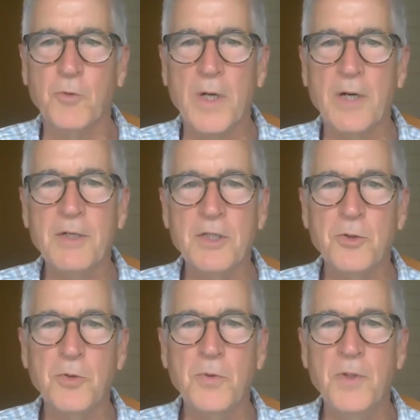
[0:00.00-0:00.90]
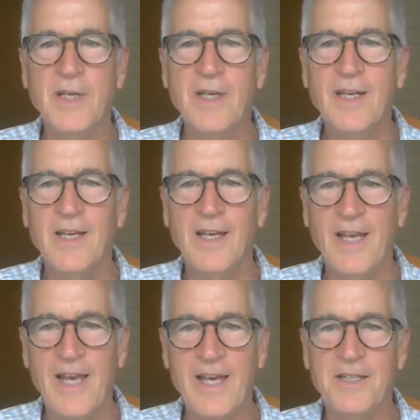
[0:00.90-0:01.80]
Where are you
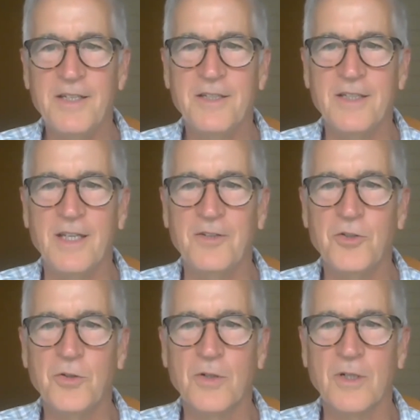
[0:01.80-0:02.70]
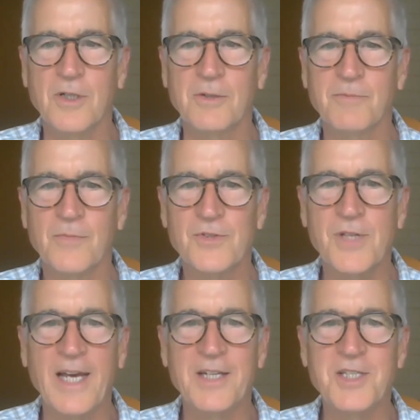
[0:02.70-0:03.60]
headed in your
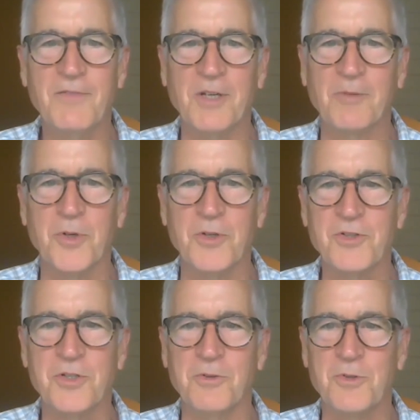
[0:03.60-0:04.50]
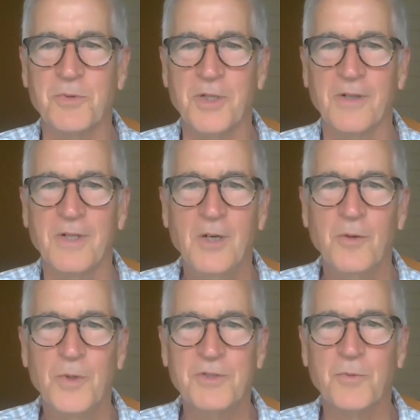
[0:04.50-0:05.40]
scientific pursuits?
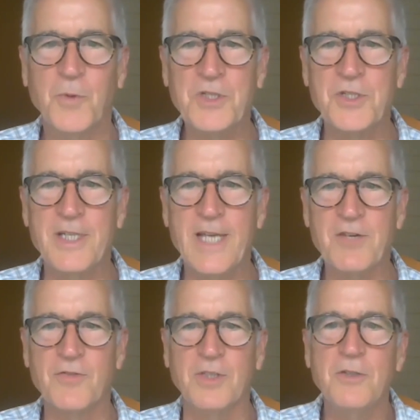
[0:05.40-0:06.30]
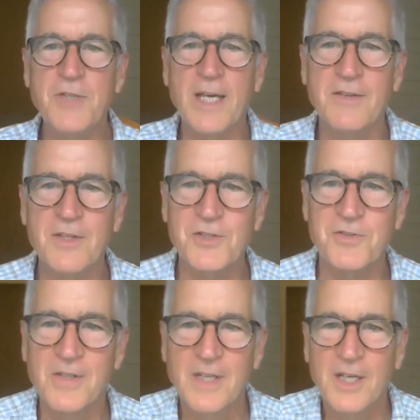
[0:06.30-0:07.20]
What's next for you've taken
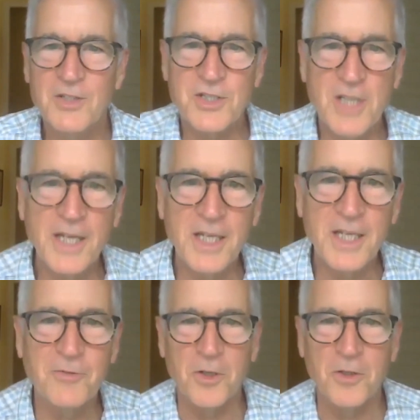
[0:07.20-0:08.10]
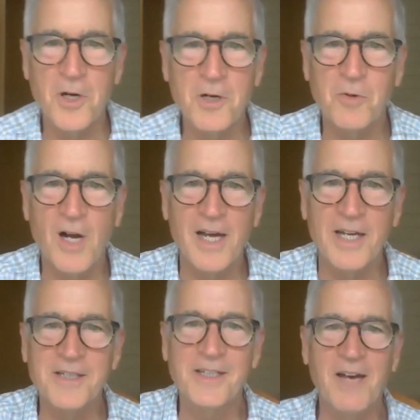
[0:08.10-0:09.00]
this study for a long
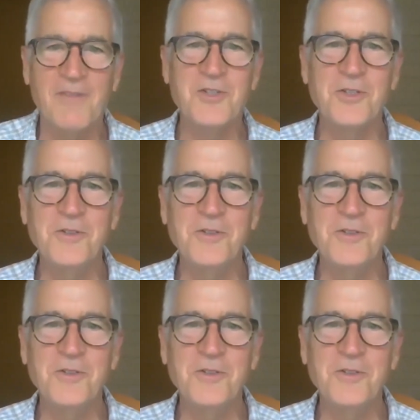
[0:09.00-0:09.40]
ride, haven't you?